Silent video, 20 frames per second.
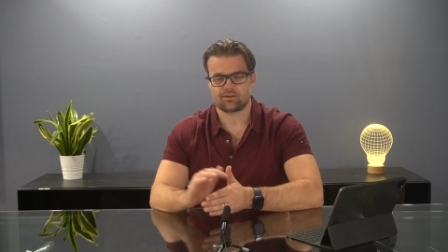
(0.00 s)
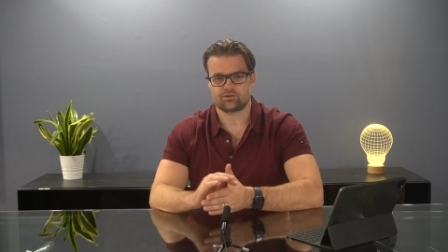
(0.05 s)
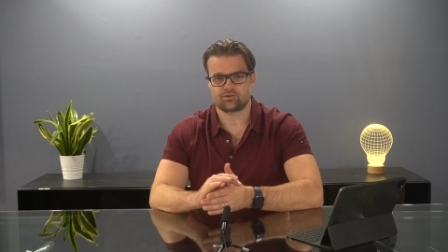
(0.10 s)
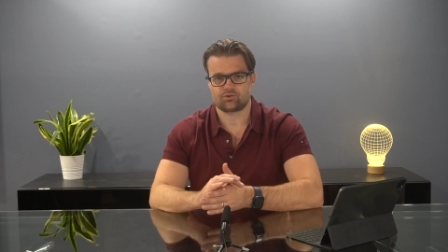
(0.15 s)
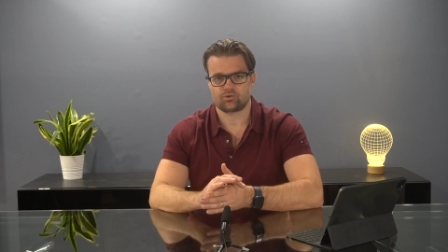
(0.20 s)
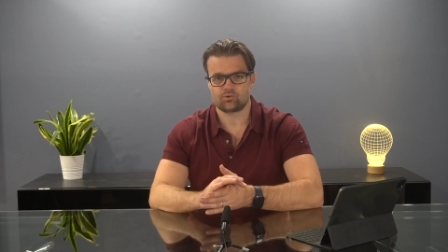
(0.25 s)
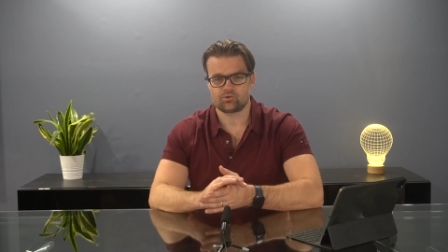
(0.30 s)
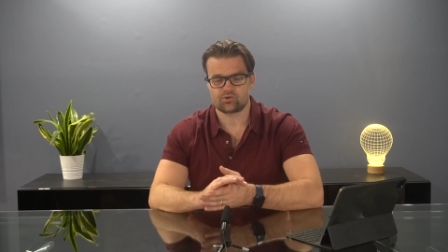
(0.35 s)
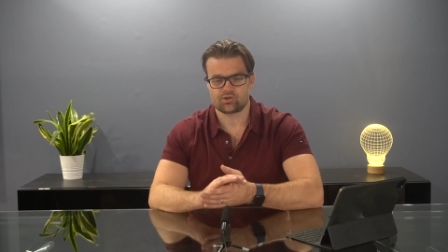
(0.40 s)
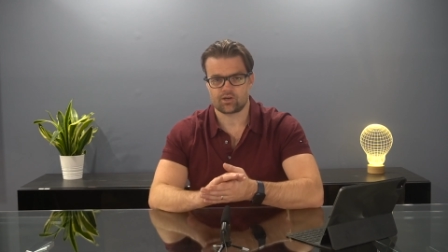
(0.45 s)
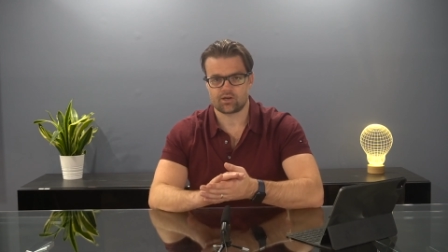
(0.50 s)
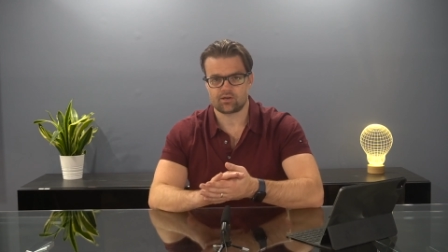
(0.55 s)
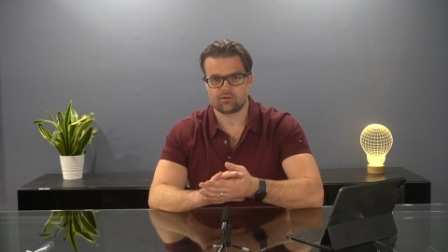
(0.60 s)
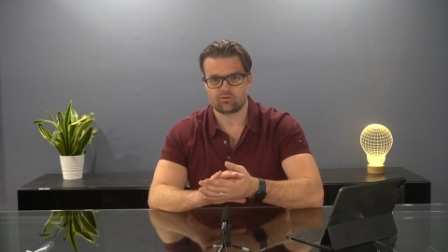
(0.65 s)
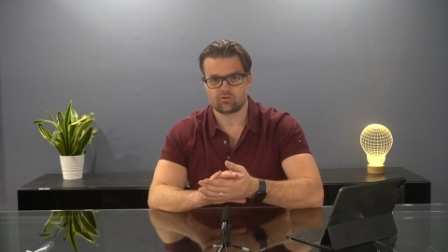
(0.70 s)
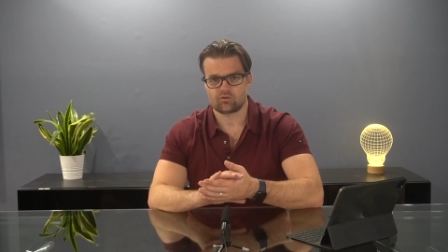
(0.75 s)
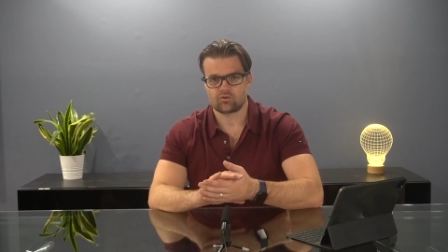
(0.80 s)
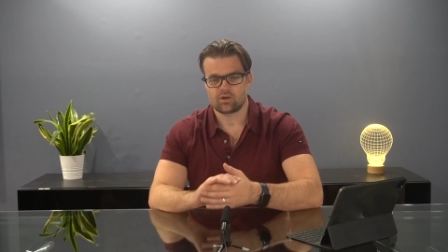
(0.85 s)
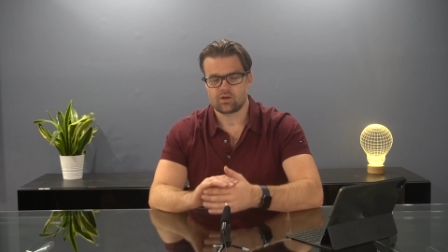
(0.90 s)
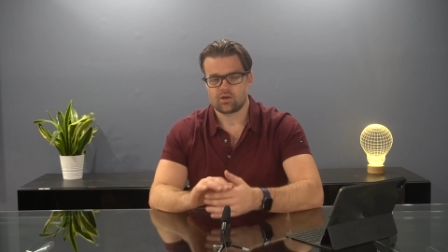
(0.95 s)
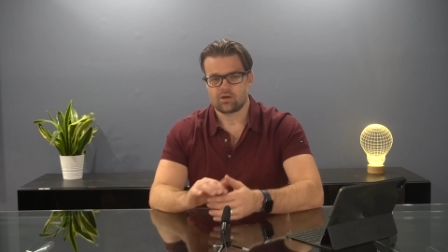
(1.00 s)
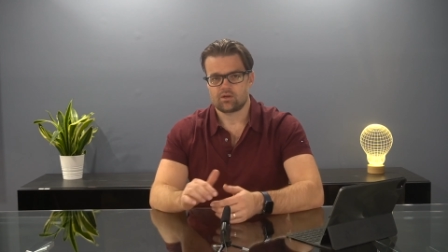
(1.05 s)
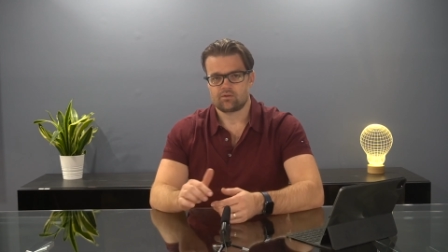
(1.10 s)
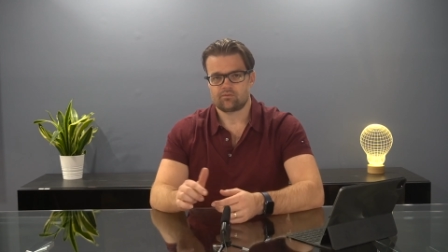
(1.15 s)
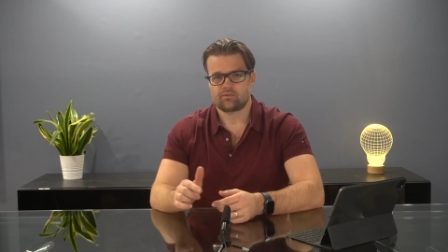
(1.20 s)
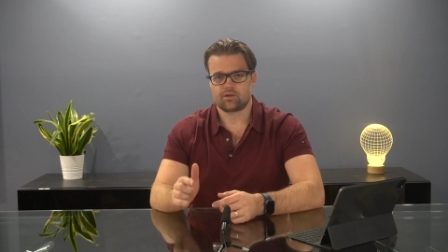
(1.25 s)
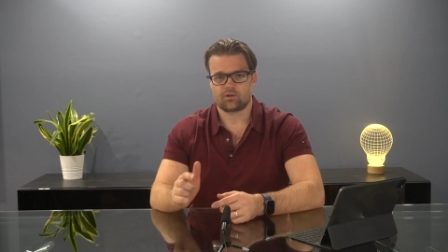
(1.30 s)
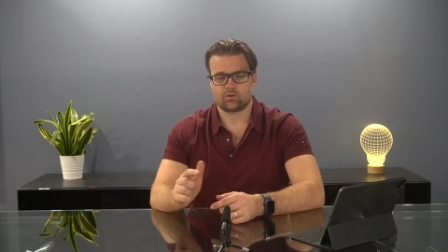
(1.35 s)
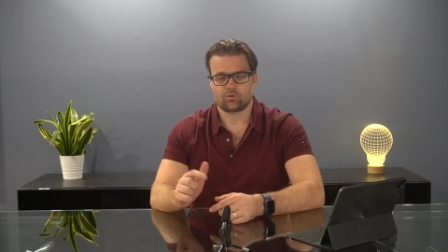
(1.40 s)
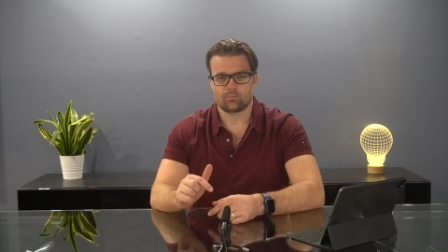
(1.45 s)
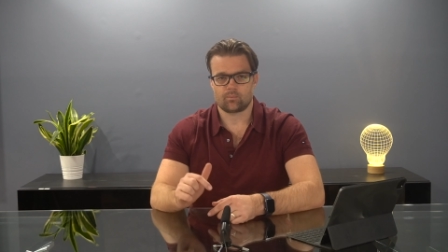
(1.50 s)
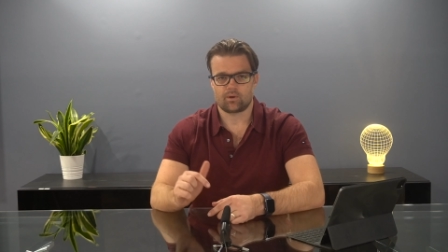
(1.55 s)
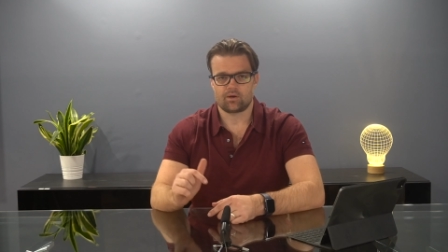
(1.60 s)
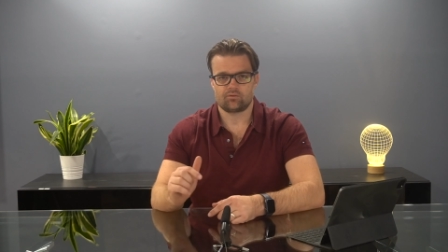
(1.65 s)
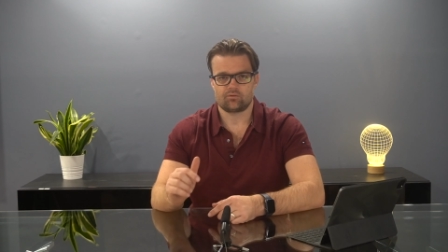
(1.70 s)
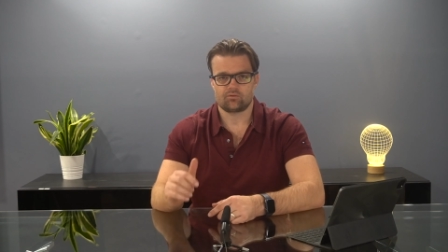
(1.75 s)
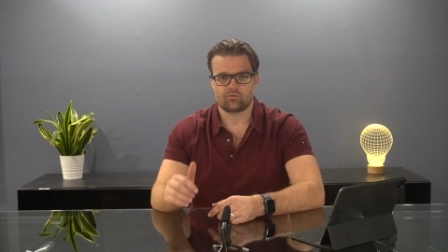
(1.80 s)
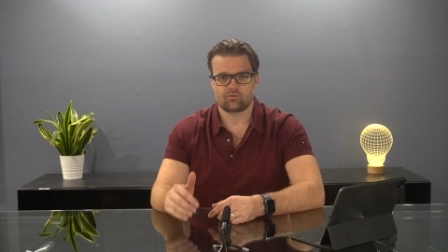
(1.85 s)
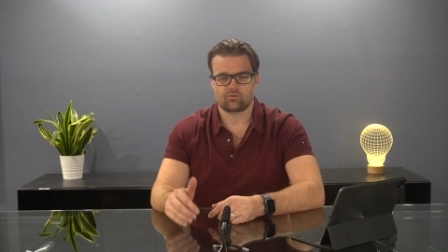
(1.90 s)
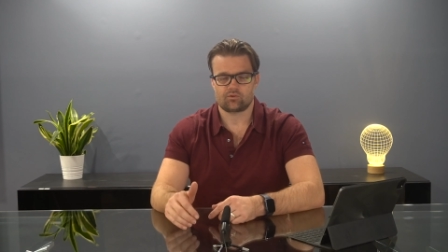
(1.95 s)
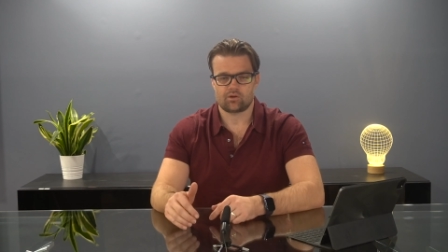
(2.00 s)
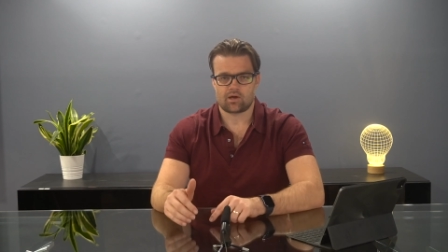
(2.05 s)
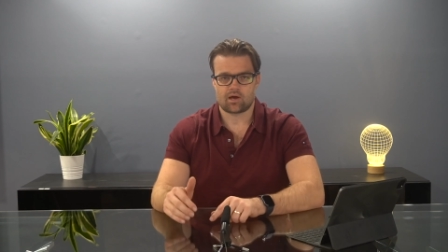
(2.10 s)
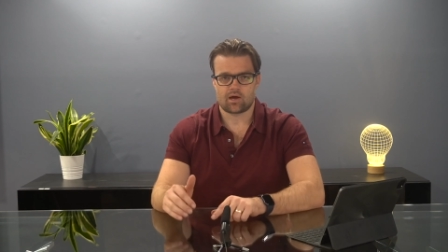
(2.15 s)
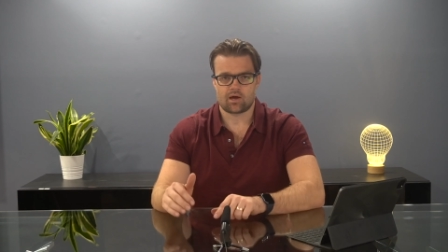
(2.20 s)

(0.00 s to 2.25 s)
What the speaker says: adjudicates that you must